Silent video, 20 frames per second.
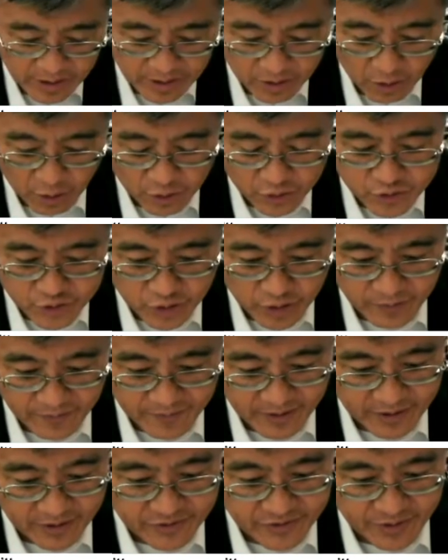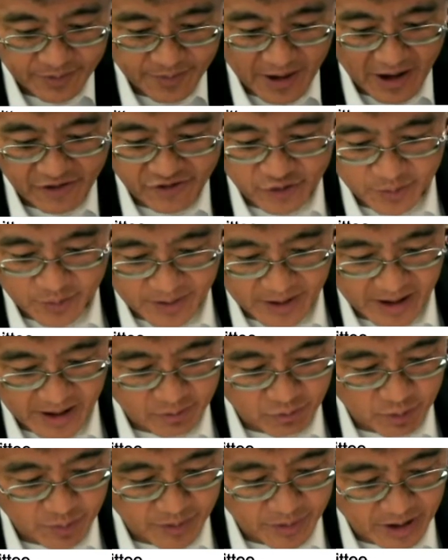and short of it is the master plan
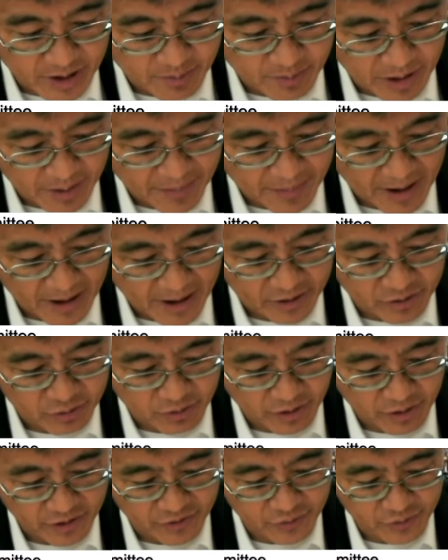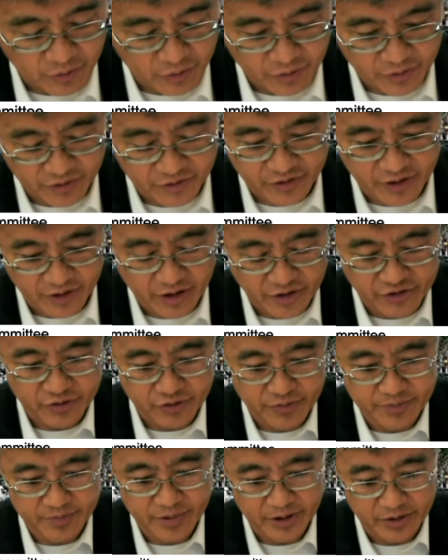will be coming back to us for
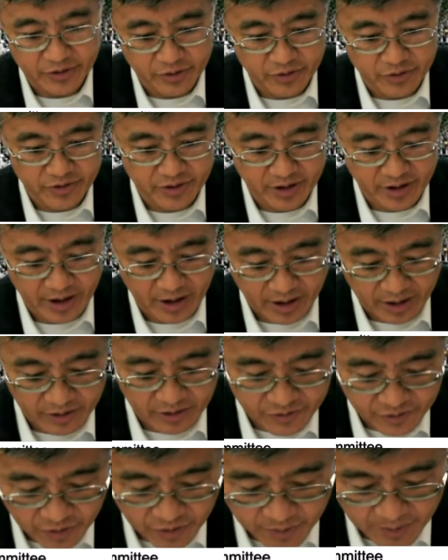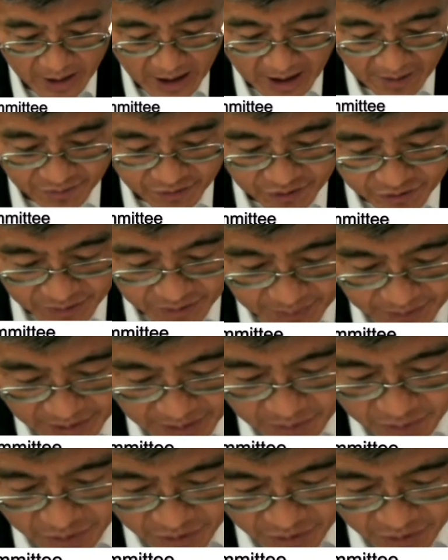discussion, but you're thinking it's going to be after September,